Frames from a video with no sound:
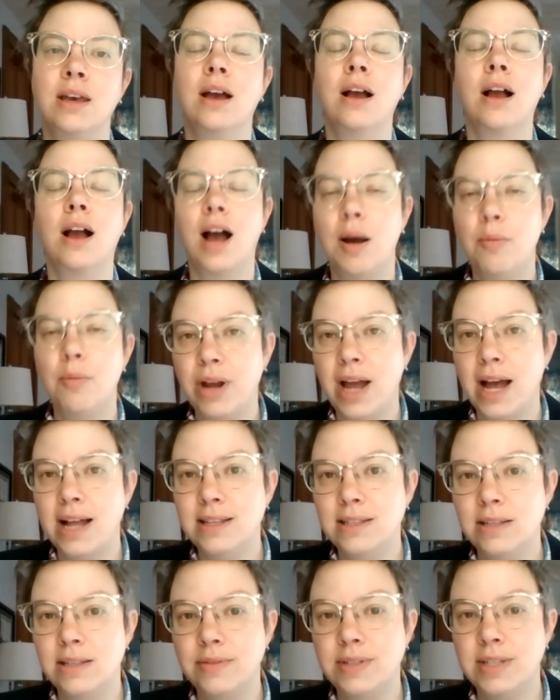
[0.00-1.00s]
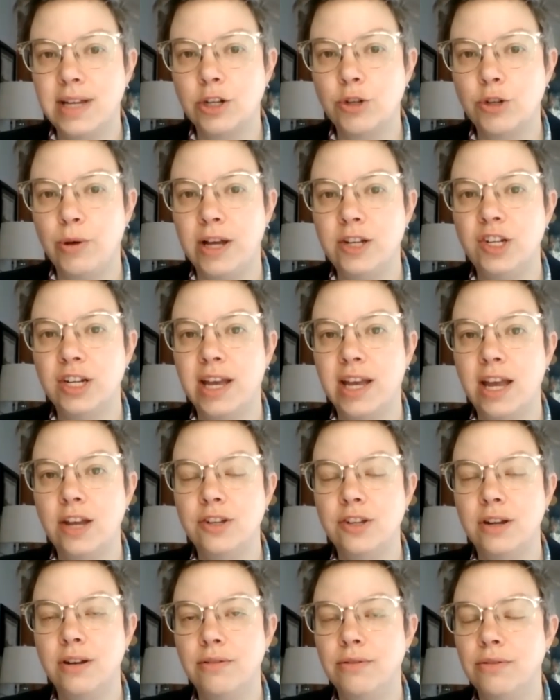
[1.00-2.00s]
Comprehensive sexual
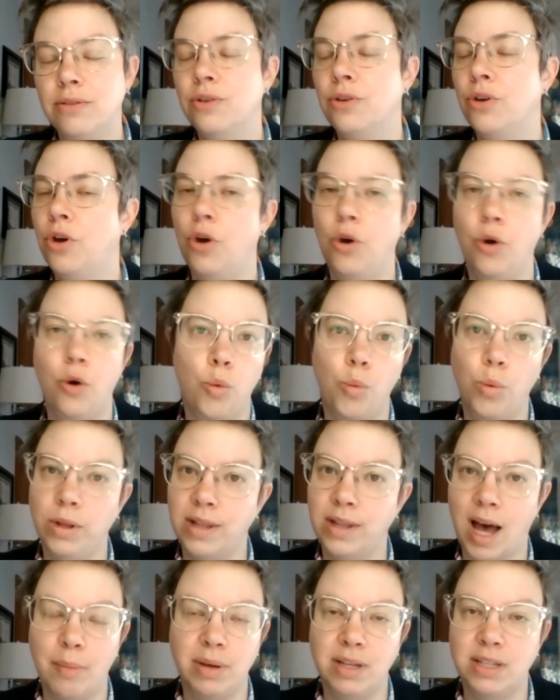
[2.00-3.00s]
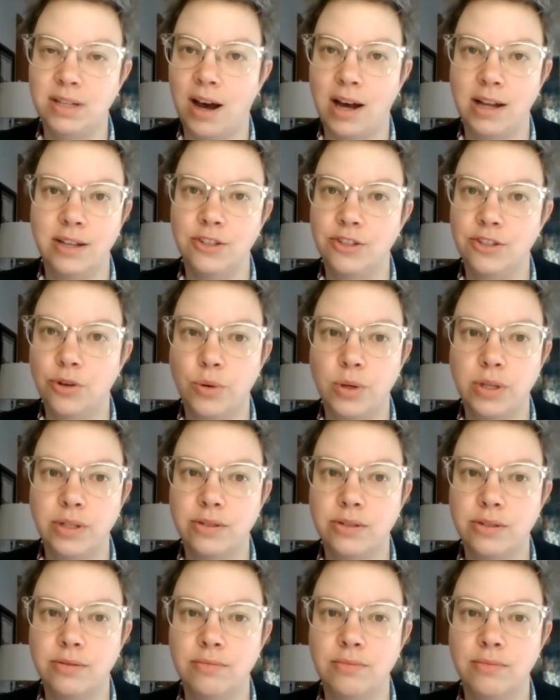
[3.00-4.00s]
education will not be taught in
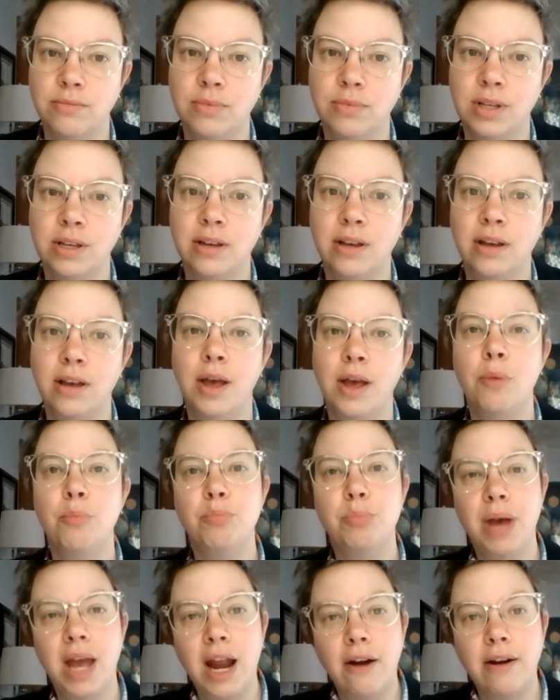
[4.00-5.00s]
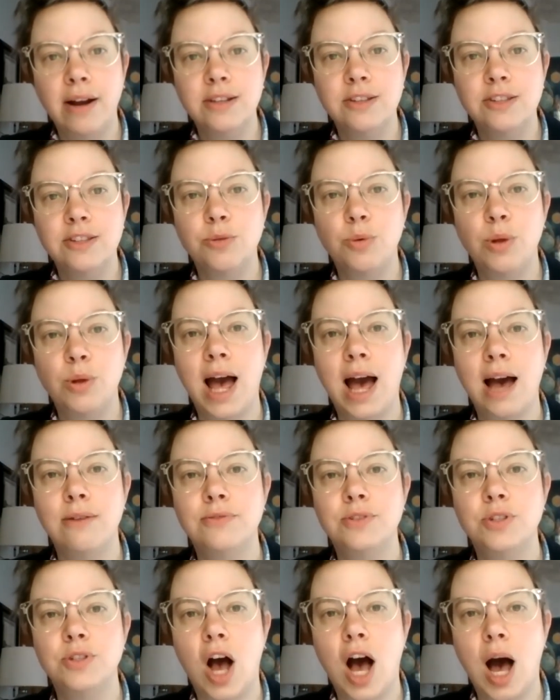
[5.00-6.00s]
schools. Parents will have
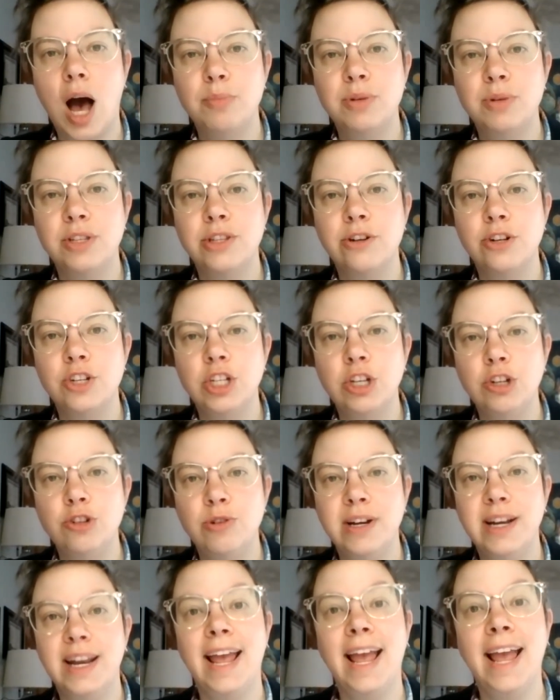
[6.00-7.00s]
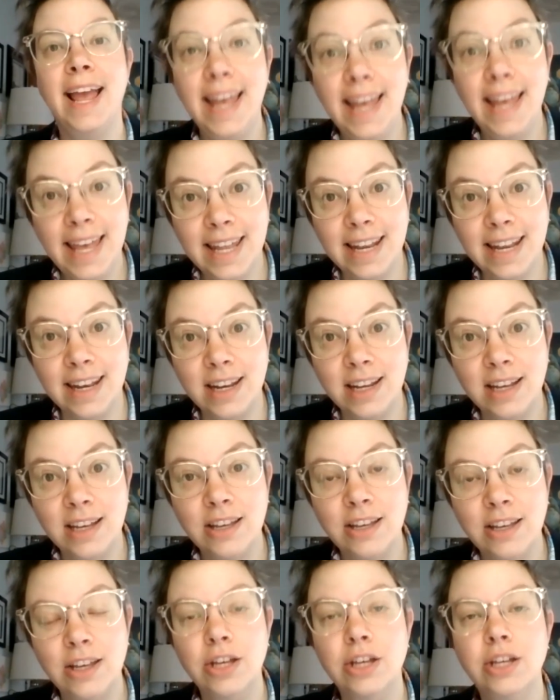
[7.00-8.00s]
to opt their children in
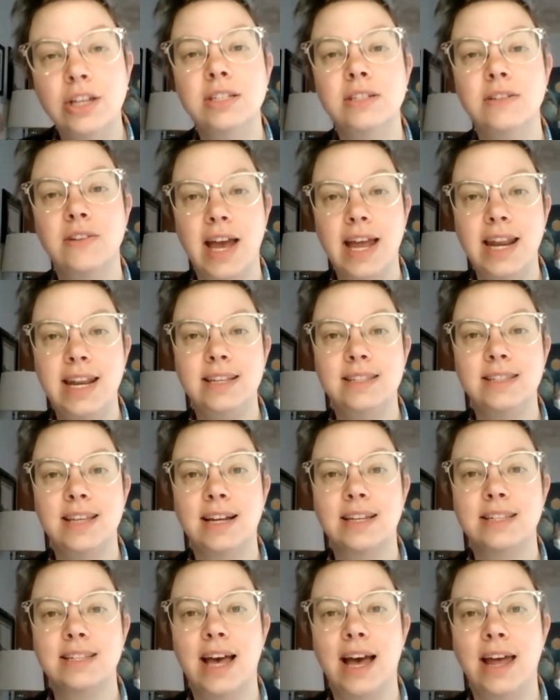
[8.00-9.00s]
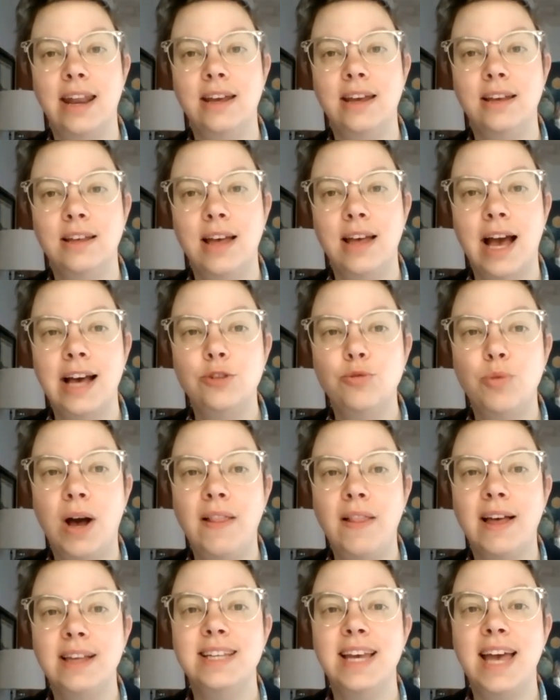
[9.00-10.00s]
to any sex ed, as well
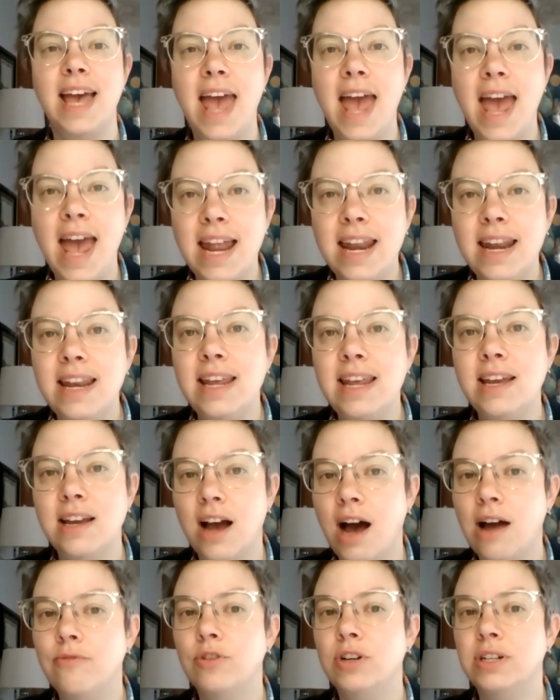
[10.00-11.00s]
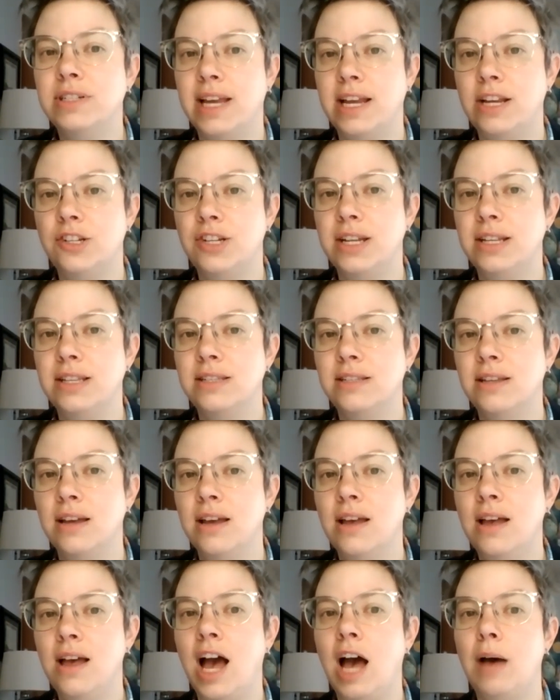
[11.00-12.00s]
as any conversations
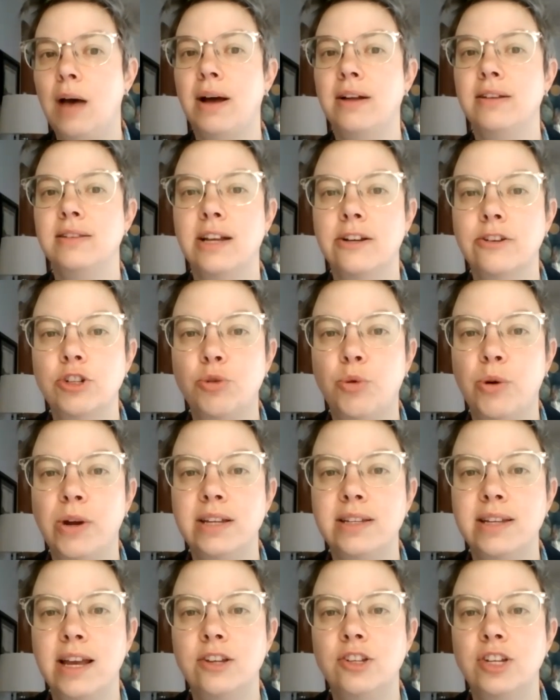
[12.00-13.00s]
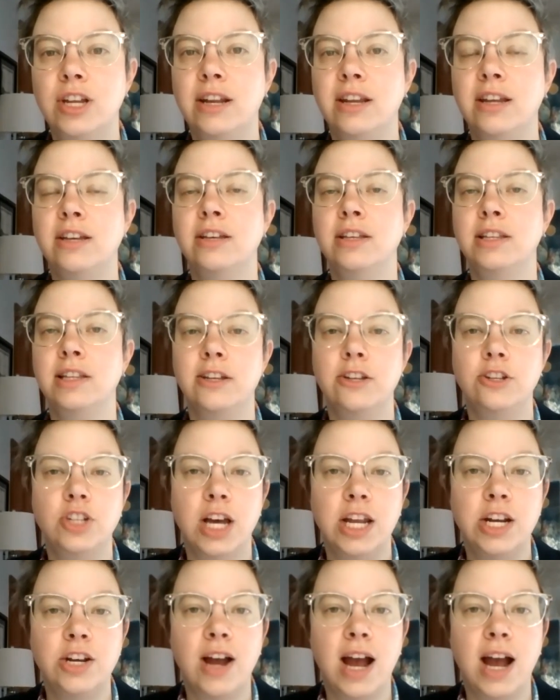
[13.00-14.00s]
about sexual orientation,
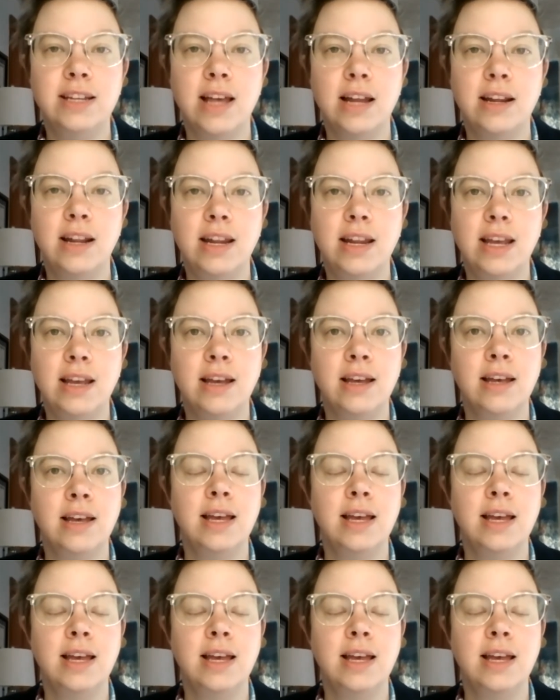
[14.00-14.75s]
gender identity,